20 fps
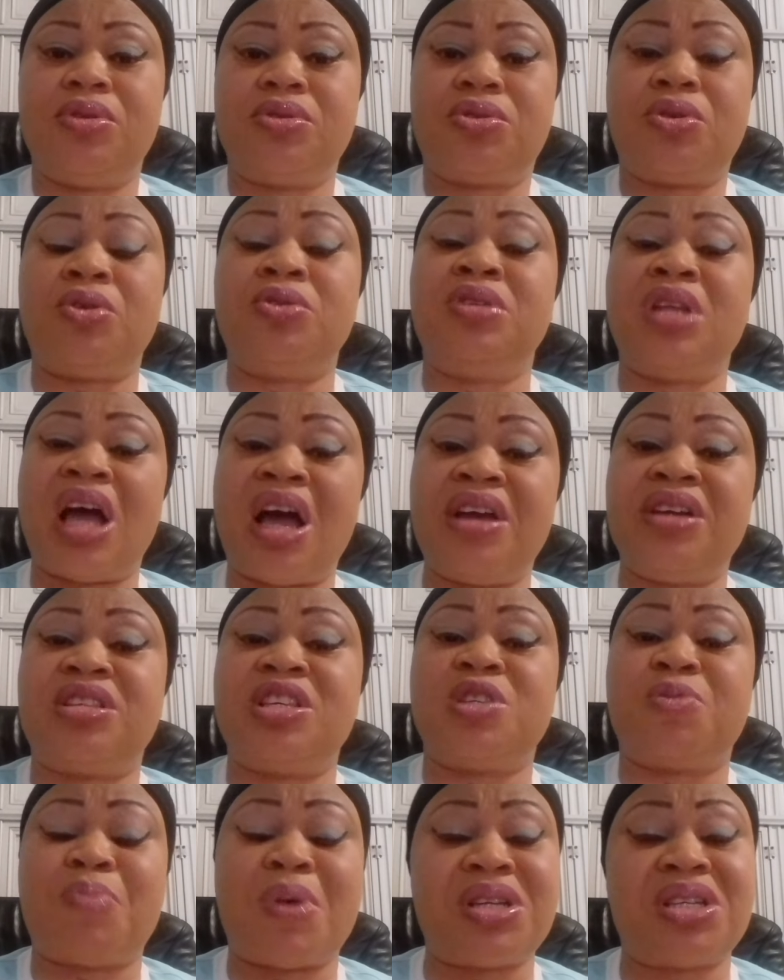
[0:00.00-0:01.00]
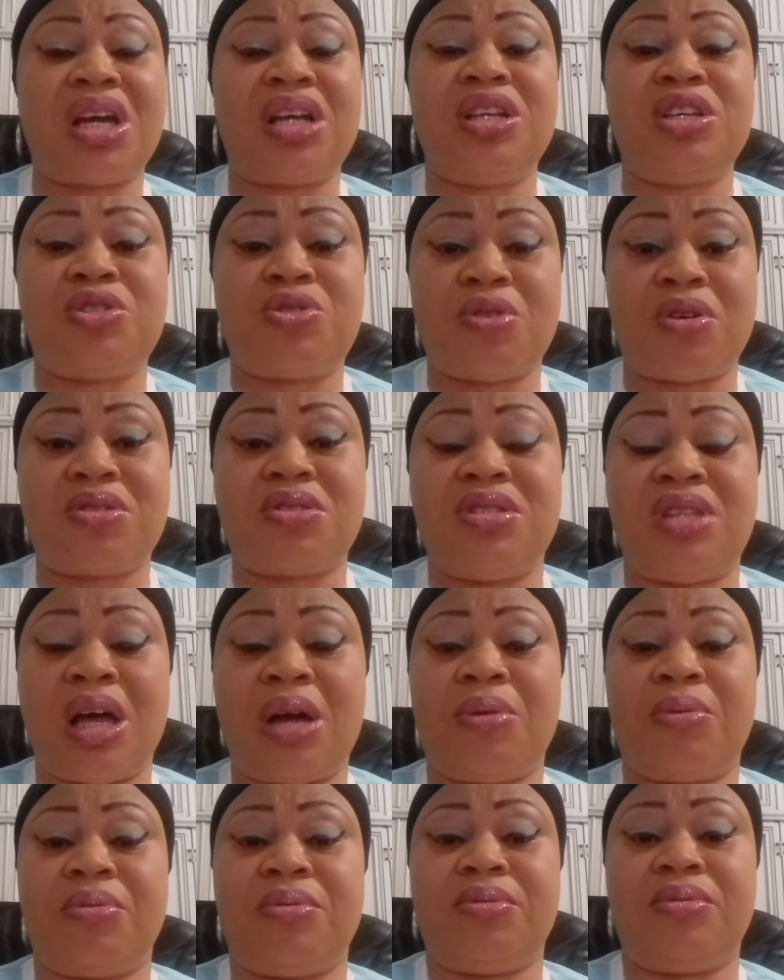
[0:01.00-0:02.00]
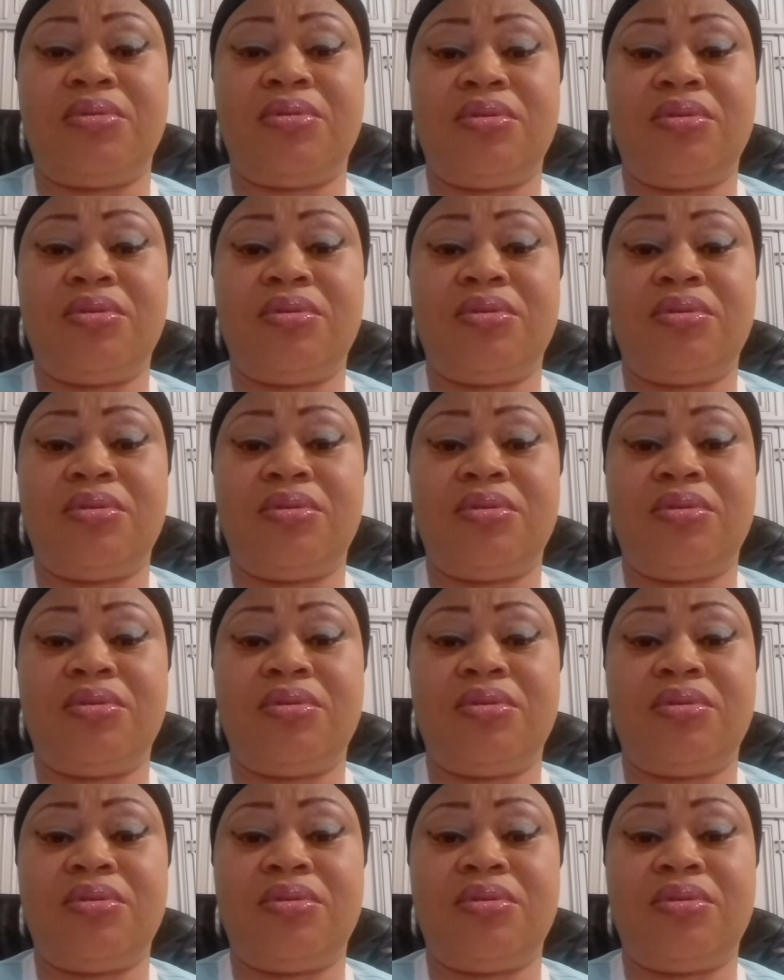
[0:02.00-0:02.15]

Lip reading: So now it is partially shut down.